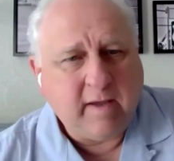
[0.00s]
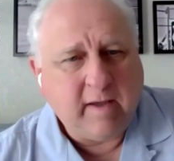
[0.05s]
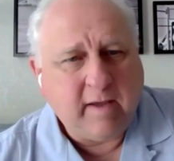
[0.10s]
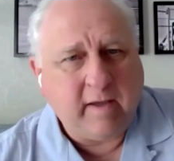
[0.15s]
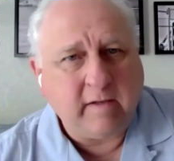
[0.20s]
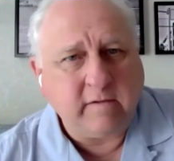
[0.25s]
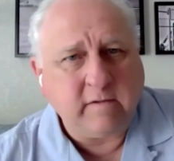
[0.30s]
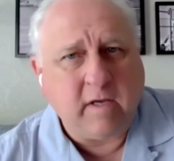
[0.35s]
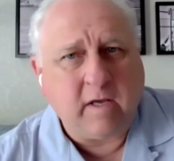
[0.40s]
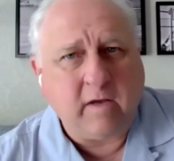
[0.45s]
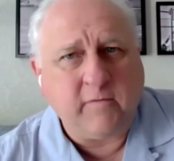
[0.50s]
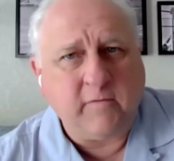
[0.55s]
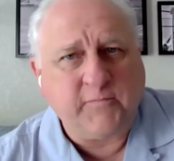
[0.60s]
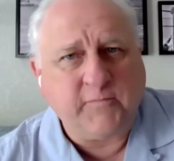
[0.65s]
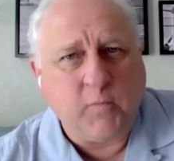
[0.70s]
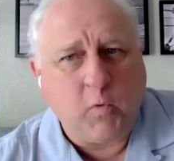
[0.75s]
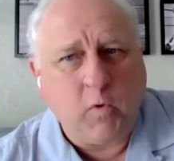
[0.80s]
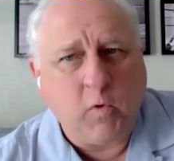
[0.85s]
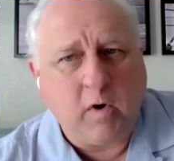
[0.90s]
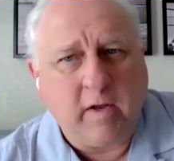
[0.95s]
And
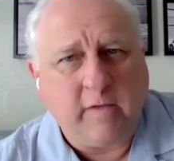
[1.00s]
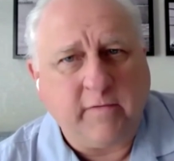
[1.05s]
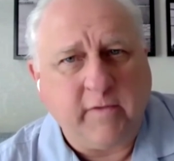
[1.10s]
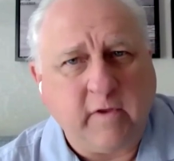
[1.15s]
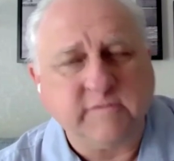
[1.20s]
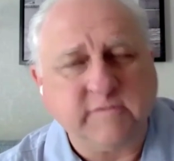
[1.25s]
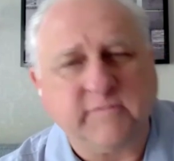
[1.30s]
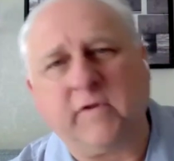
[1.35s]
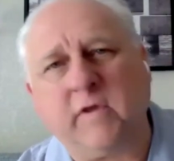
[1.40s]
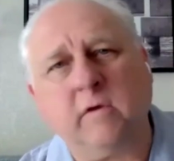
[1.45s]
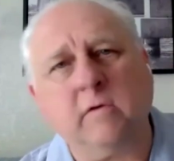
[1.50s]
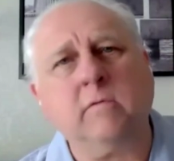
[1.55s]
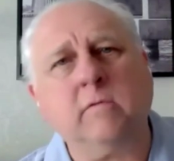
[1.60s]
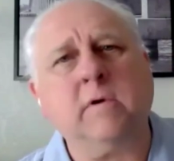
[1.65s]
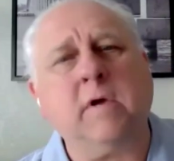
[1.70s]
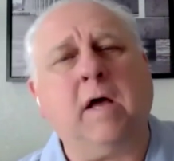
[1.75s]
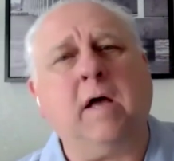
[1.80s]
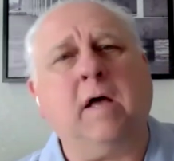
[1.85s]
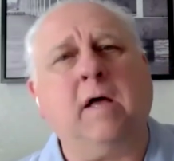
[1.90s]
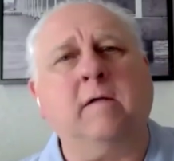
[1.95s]
for those of
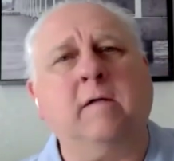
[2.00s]
you,